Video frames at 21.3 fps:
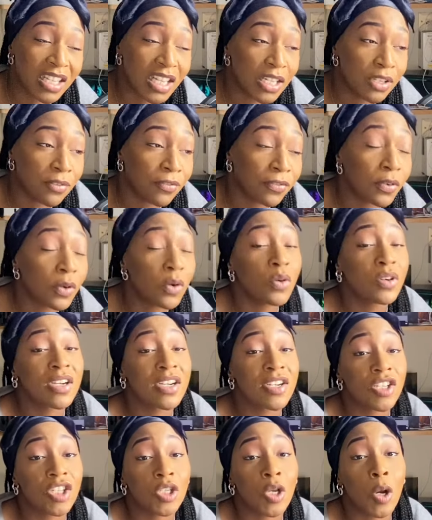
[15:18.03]
He's flawed
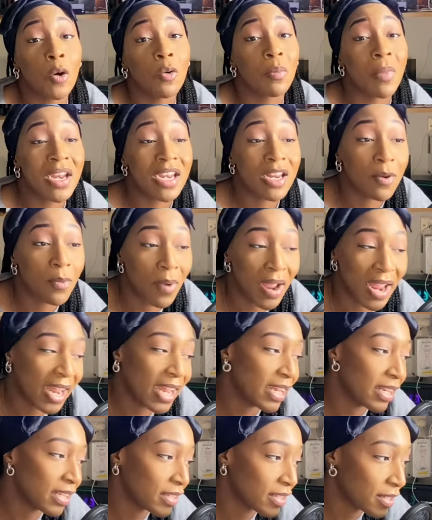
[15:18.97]
in so many
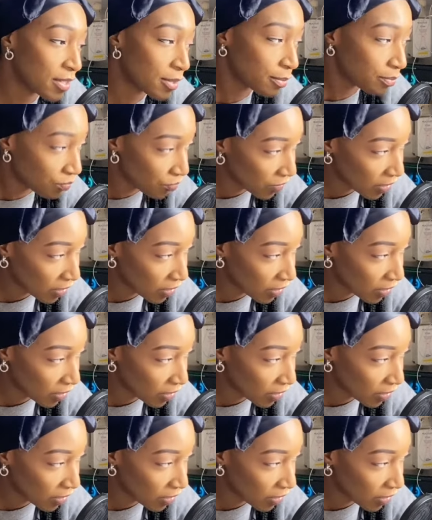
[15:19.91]
ways,